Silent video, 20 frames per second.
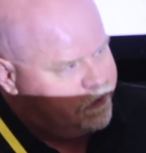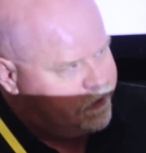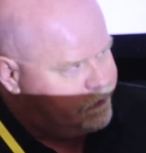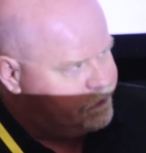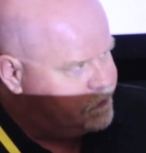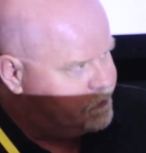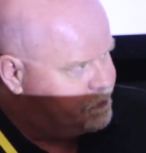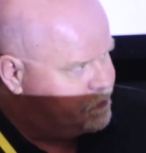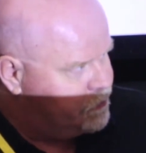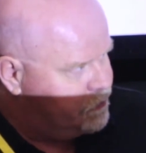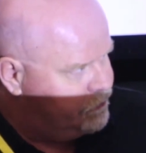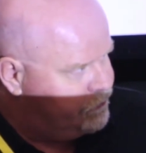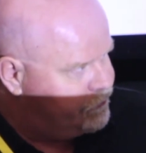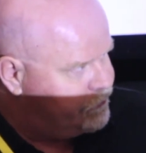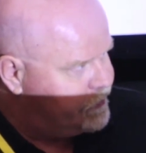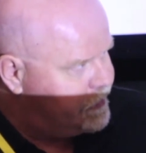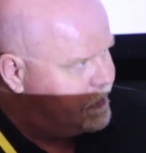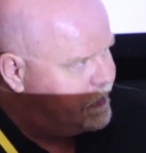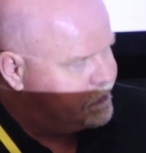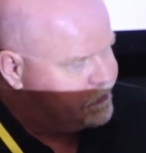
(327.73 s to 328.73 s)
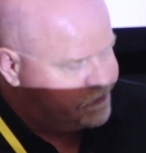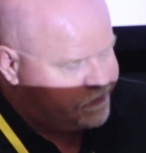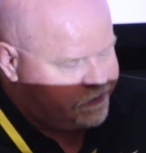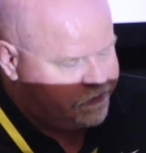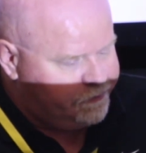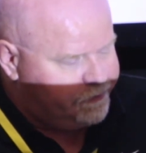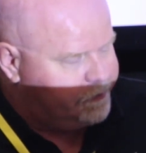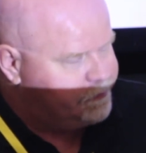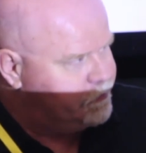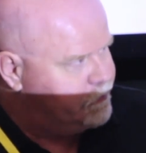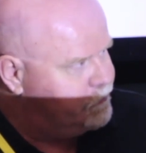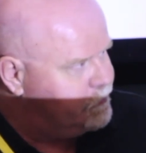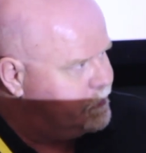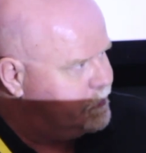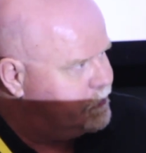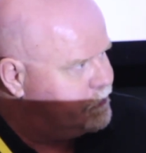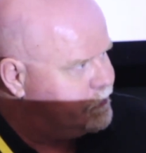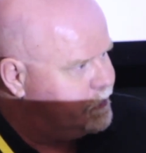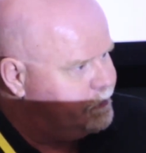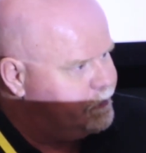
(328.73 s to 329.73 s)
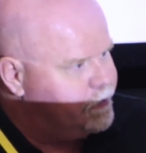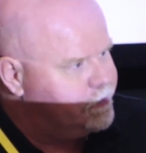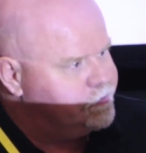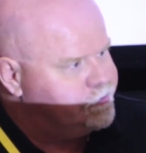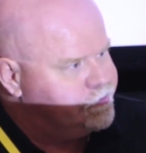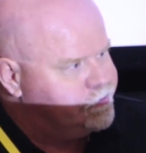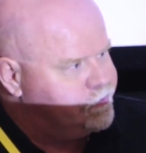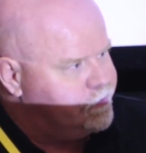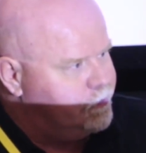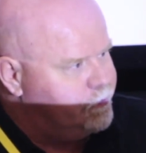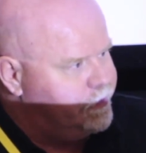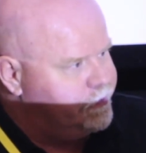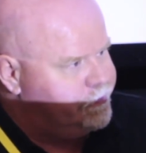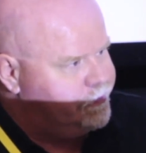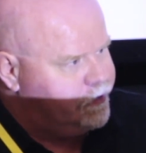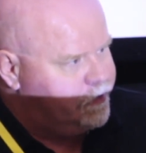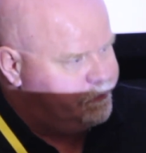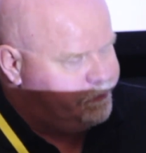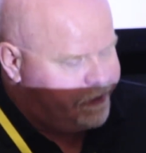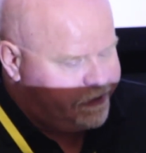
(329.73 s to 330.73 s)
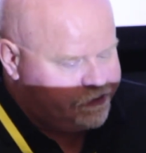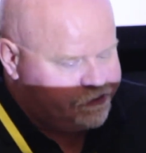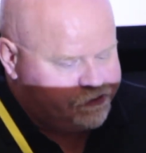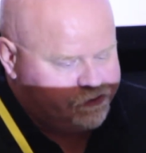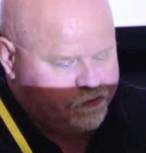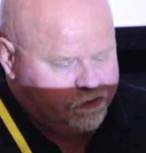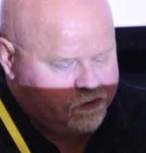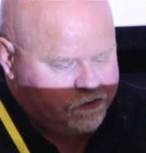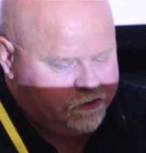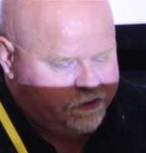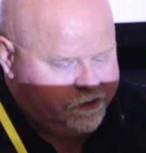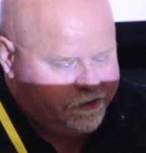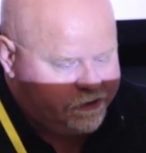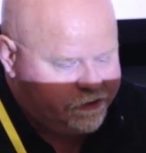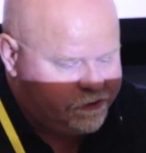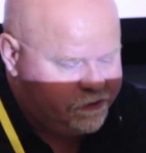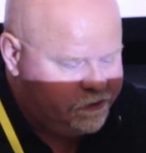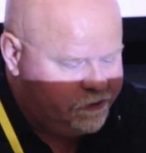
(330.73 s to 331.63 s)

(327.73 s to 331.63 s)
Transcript: I was approved for that because I had to be approved within 3 months. So I went to the Bayshore Clinic